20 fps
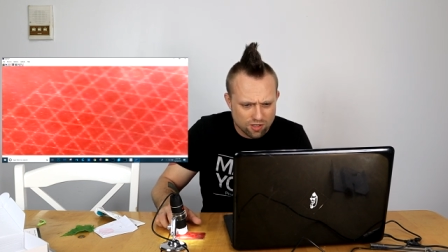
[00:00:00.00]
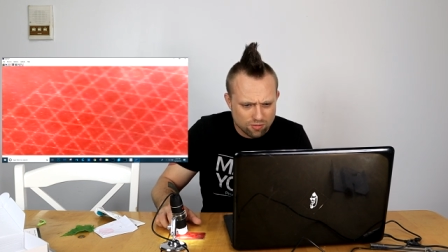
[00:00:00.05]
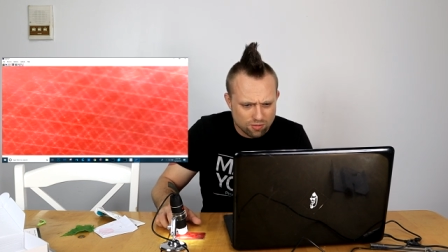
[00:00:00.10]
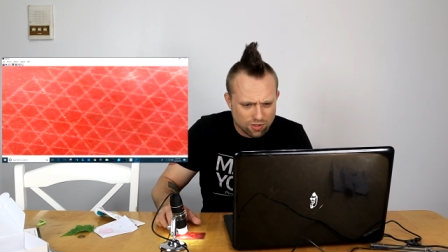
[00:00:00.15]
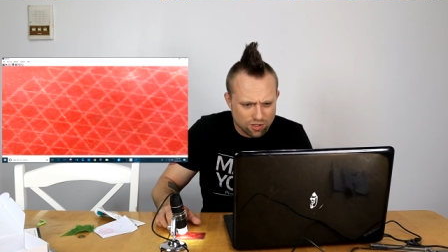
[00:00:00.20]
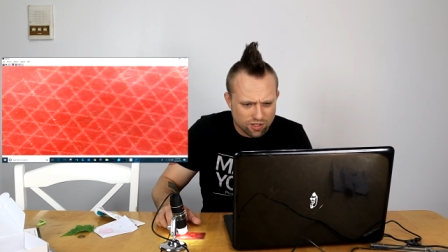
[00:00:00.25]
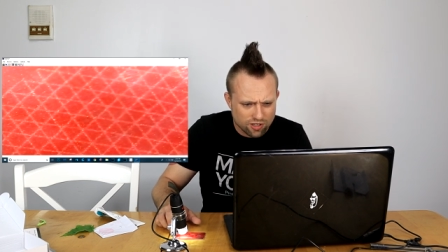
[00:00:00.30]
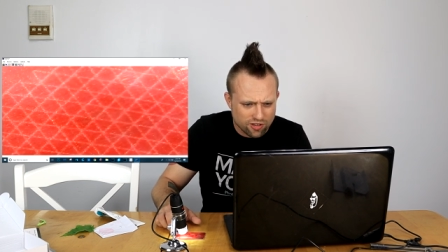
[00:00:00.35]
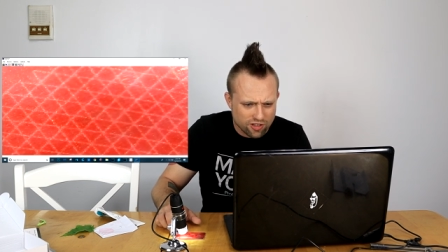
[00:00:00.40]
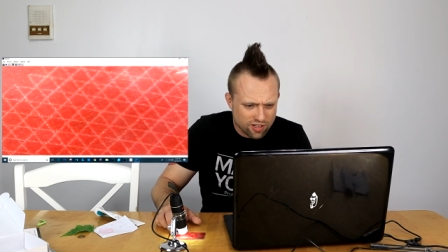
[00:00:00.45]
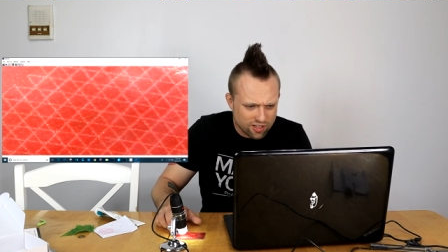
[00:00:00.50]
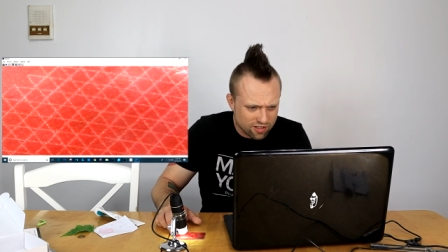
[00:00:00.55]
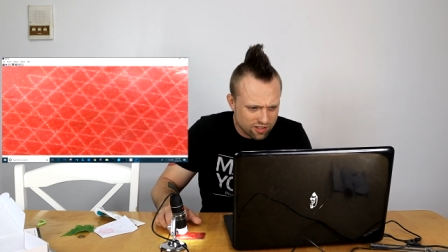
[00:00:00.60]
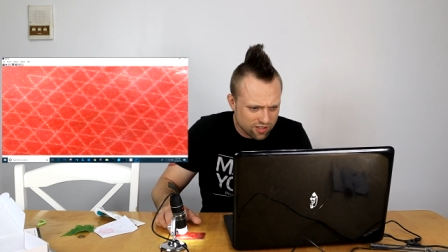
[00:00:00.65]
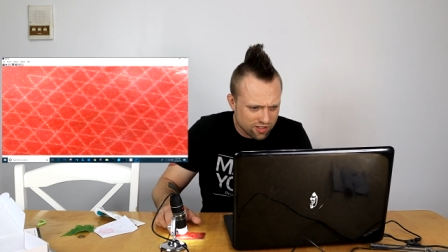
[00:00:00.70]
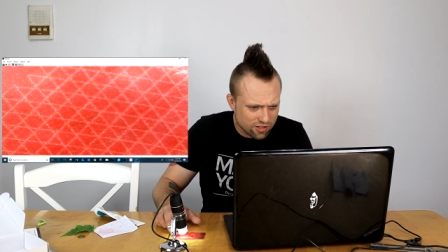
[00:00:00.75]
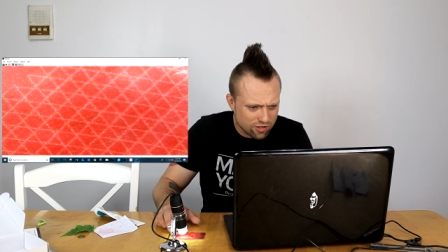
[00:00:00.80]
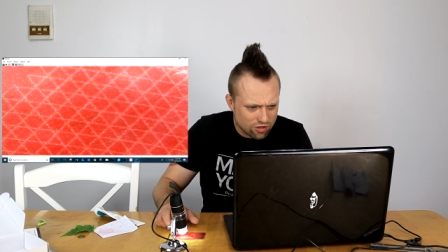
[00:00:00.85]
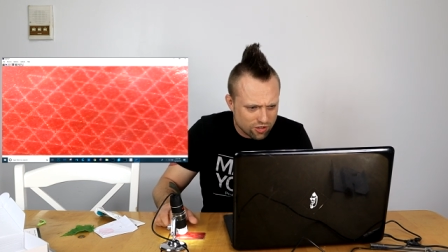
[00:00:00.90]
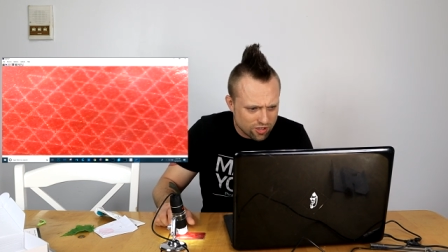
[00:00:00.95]
Look at that.
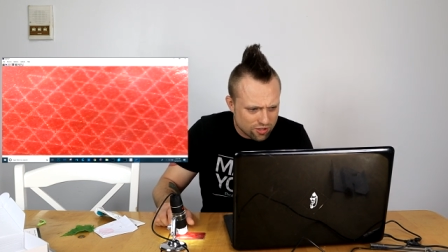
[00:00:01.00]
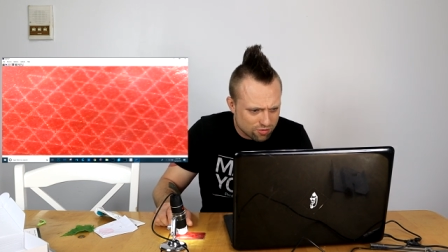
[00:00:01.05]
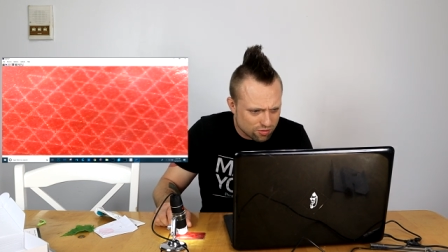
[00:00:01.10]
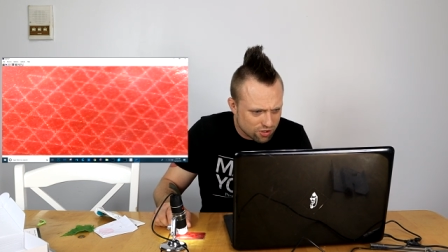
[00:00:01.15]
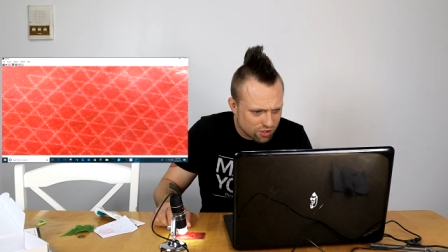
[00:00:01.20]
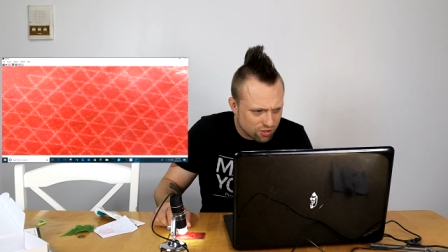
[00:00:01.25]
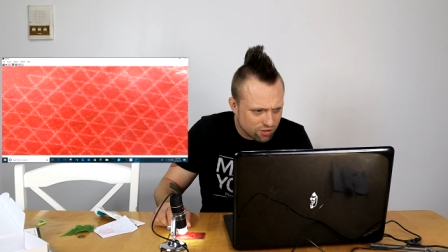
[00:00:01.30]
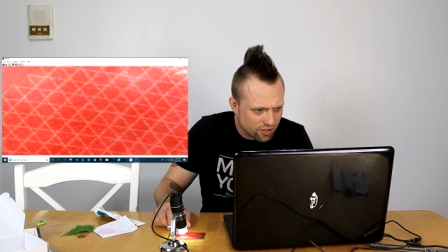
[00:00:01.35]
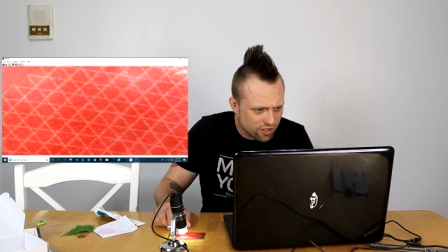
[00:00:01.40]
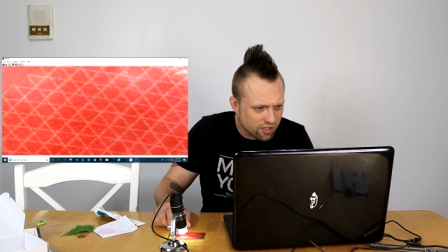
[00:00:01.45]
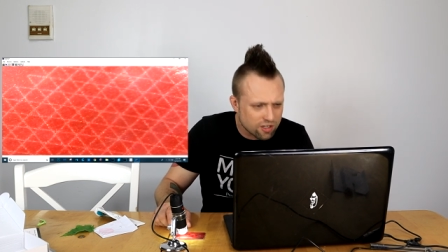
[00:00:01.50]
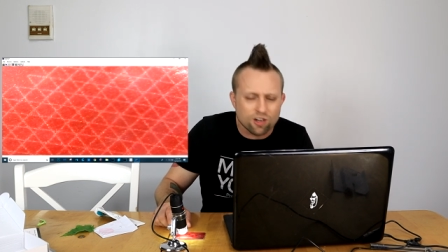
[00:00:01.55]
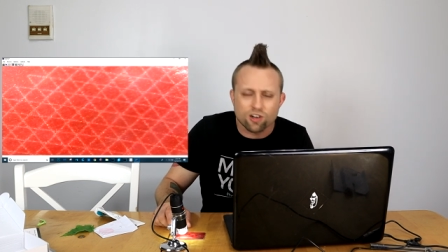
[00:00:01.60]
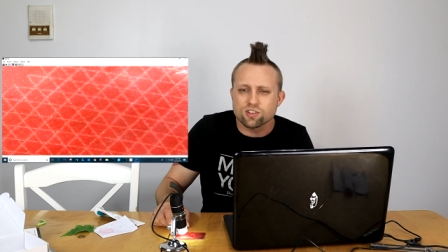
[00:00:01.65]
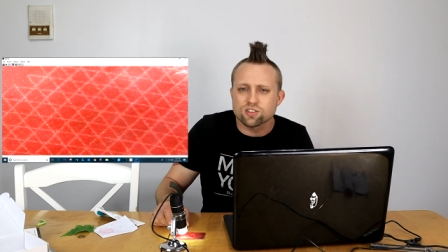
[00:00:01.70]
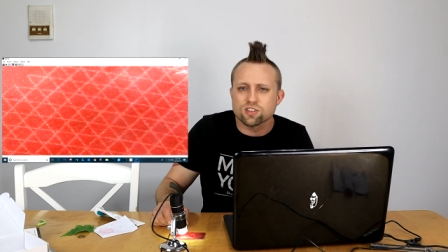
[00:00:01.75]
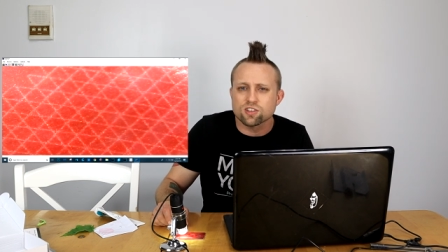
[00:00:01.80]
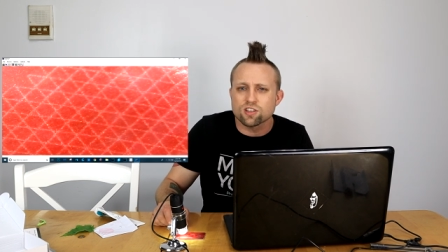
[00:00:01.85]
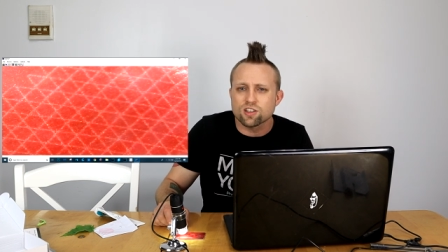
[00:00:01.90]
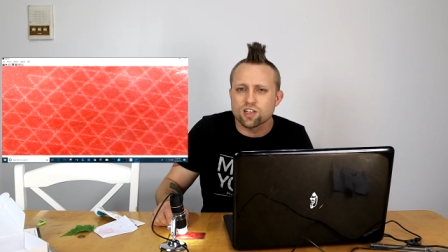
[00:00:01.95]
Look at that. That's what the credit
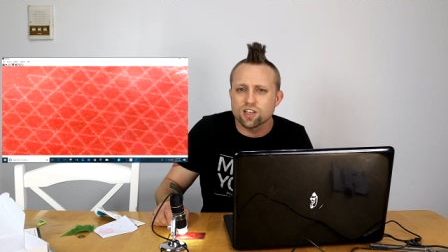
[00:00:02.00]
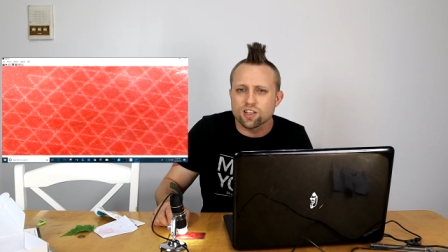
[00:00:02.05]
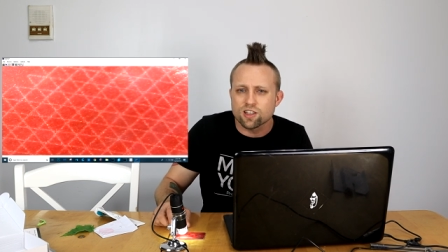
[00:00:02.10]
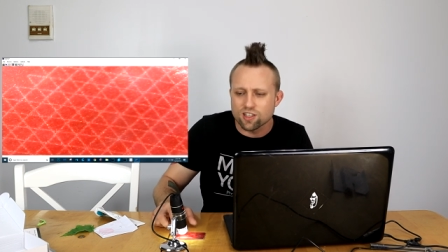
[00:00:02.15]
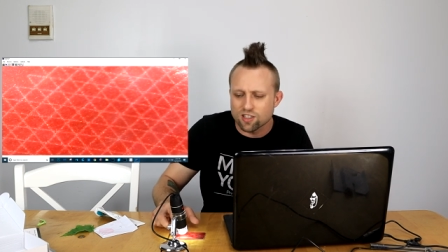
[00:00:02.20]
cards look like.